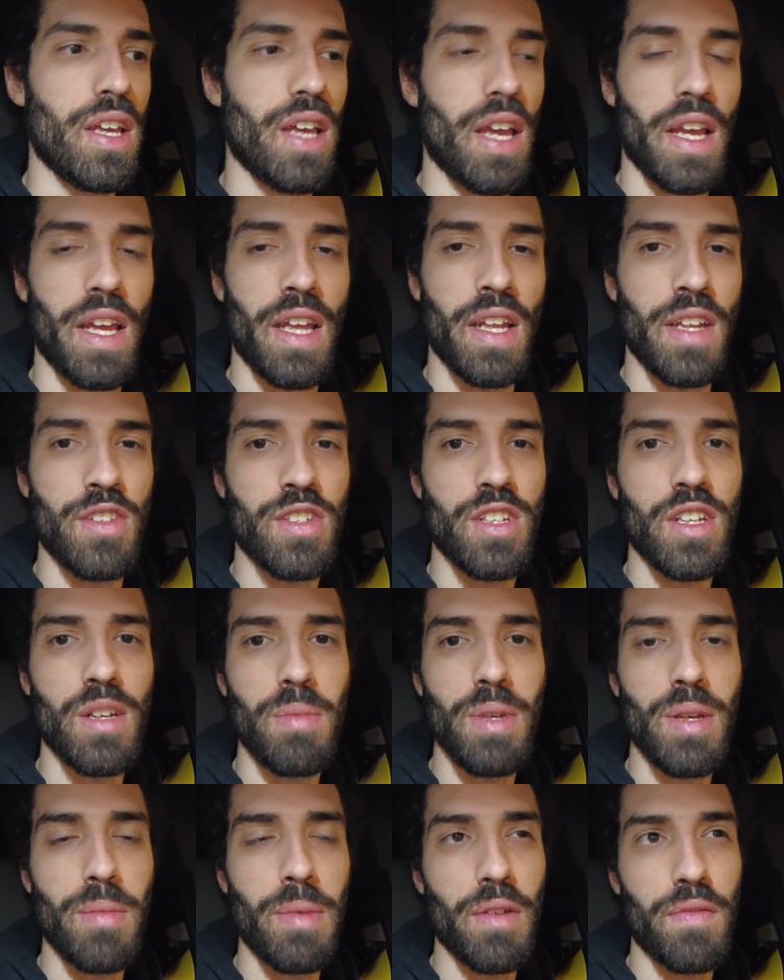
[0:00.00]
and it's going to
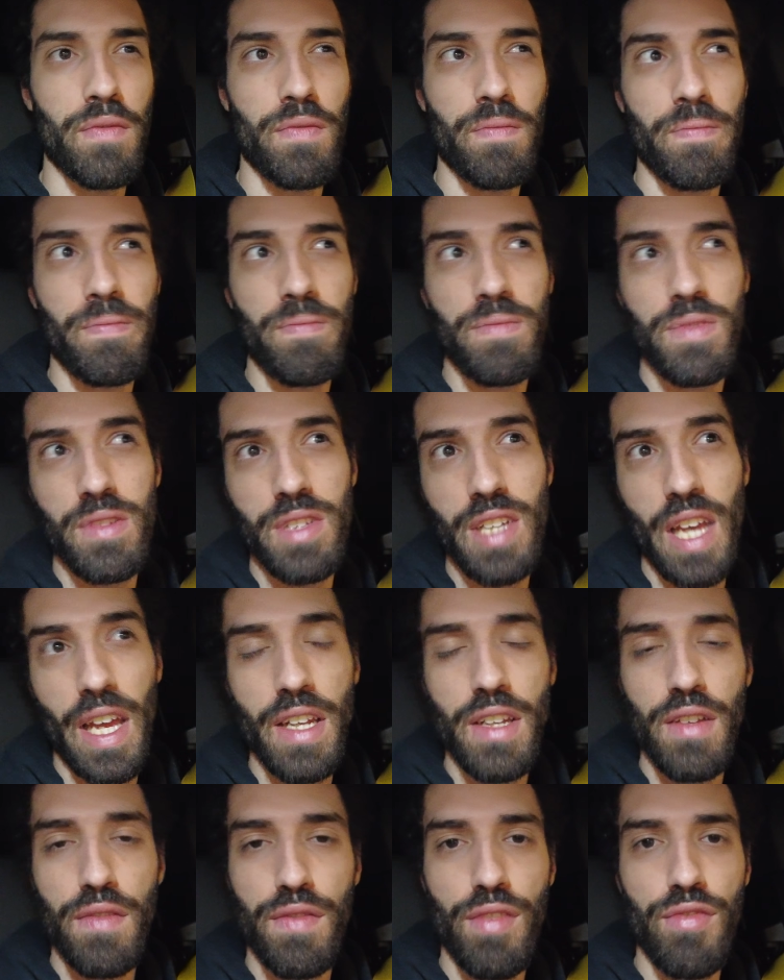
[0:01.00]
be about
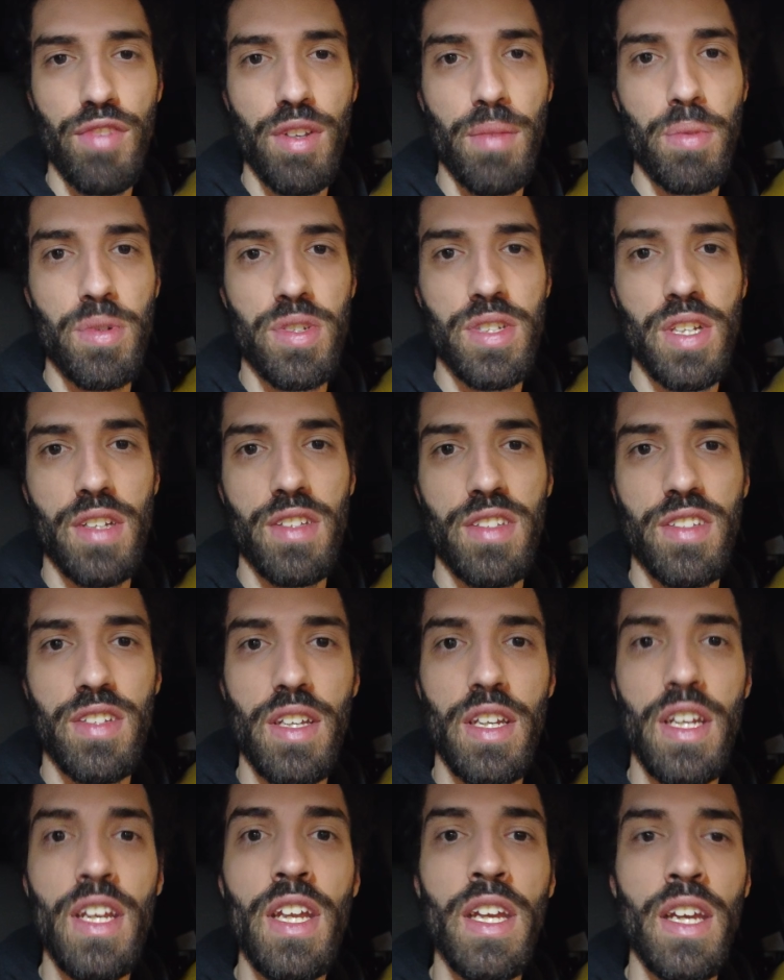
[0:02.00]
10 to 15%
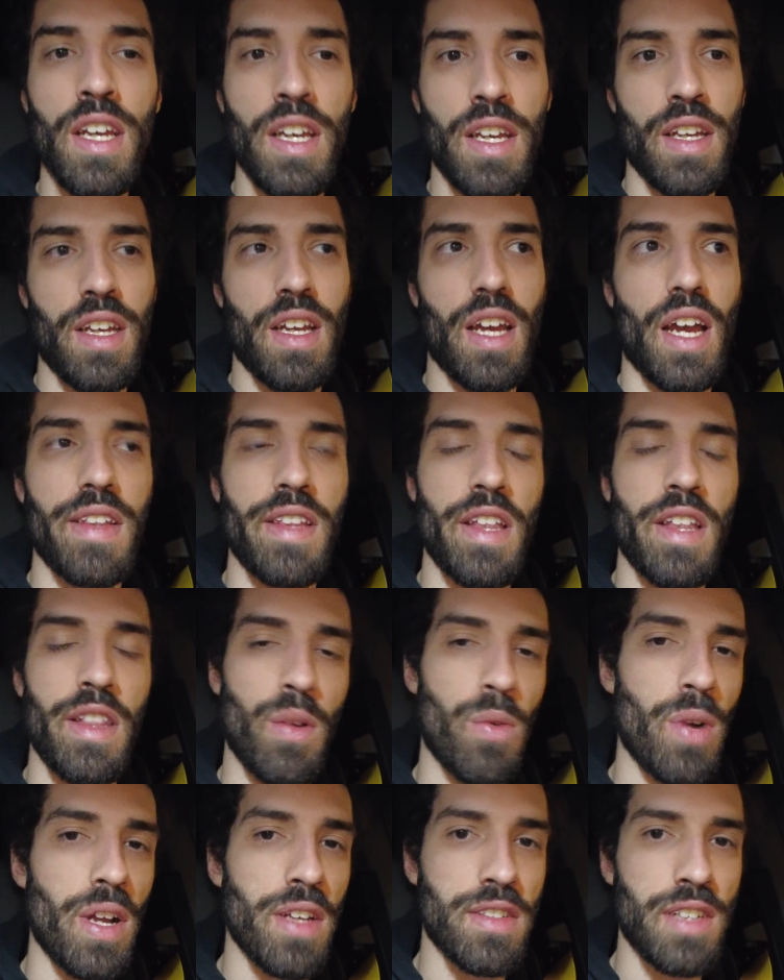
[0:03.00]
city and then the
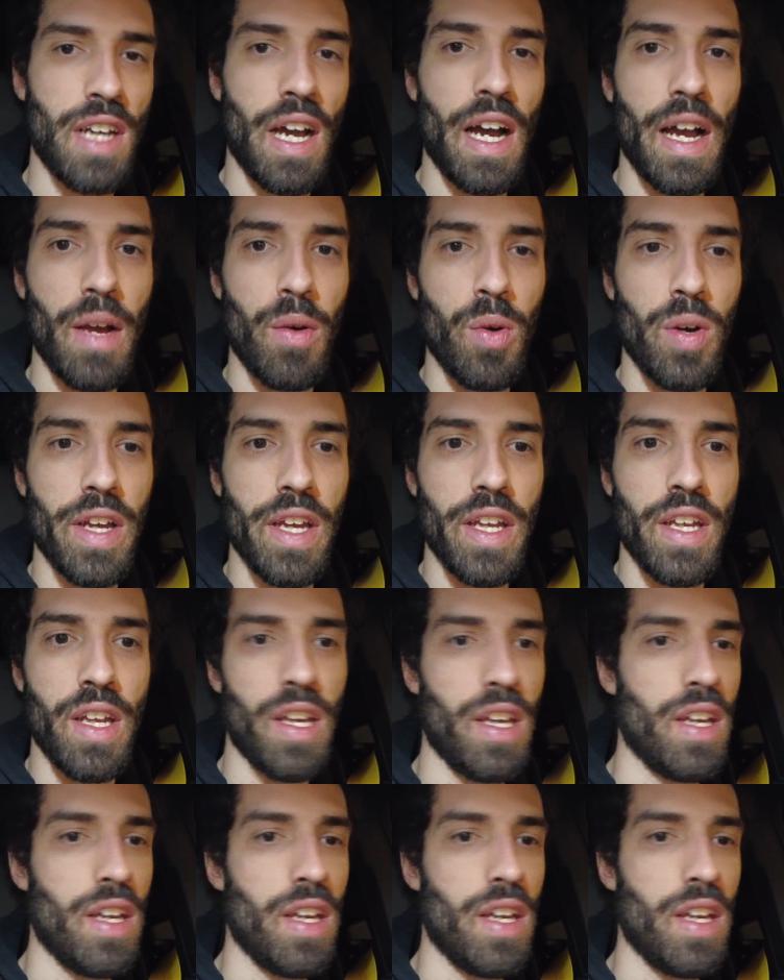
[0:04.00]
rest highway.